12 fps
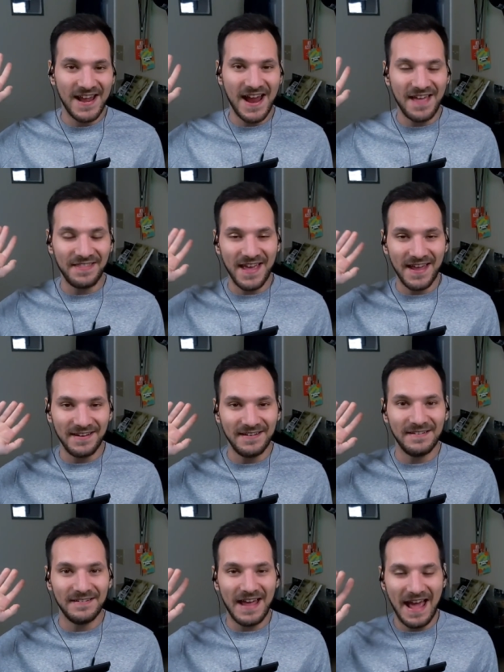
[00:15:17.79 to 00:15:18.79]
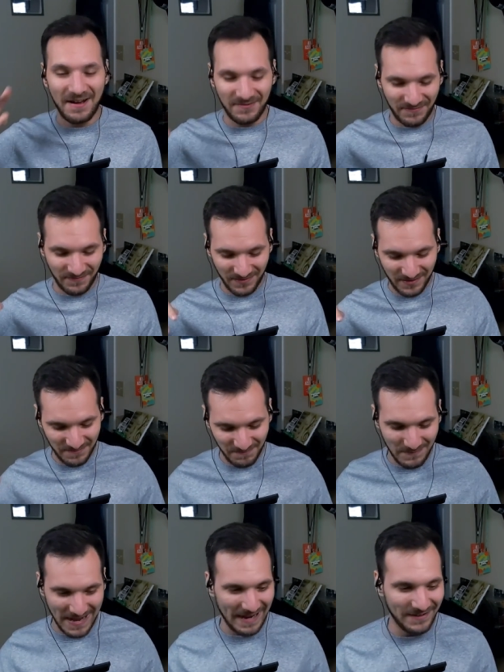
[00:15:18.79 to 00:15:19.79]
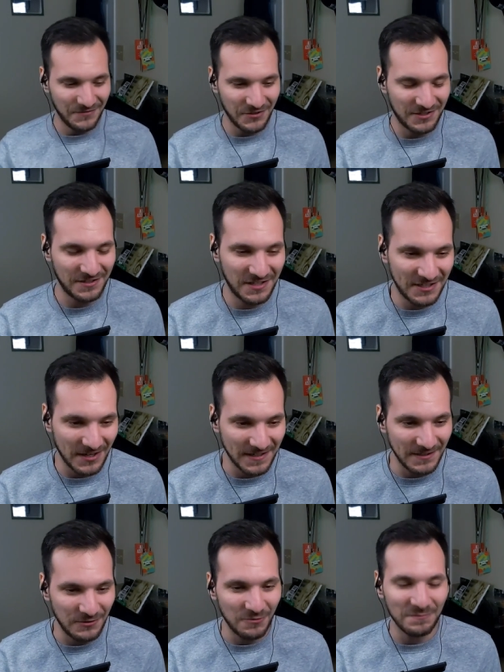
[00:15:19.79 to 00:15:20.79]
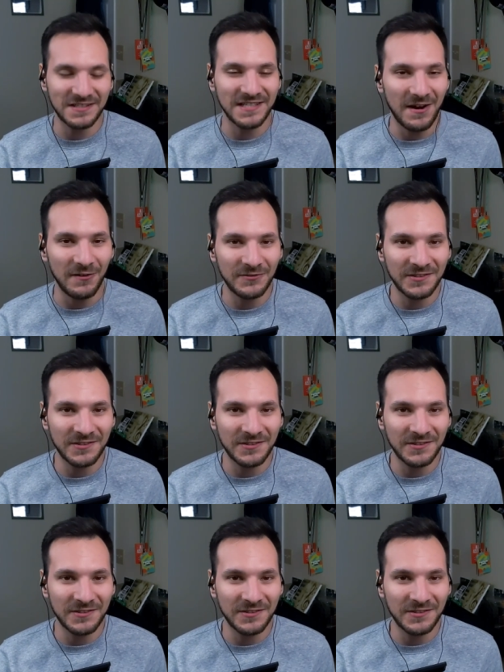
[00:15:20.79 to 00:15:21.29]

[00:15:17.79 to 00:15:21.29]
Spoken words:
and then have the man just suck into himself.